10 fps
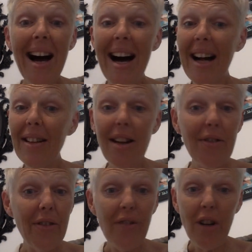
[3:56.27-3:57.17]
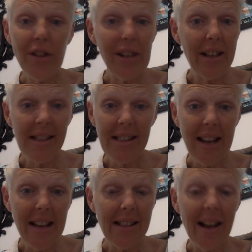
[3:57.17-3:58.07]
I love fall in the United
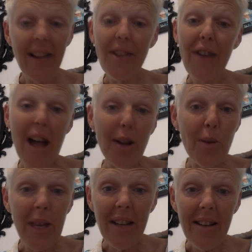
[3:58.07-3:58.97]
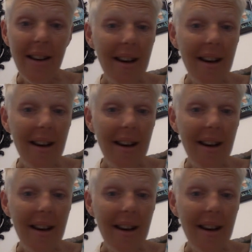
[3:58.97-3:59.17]
States. I love Halloween.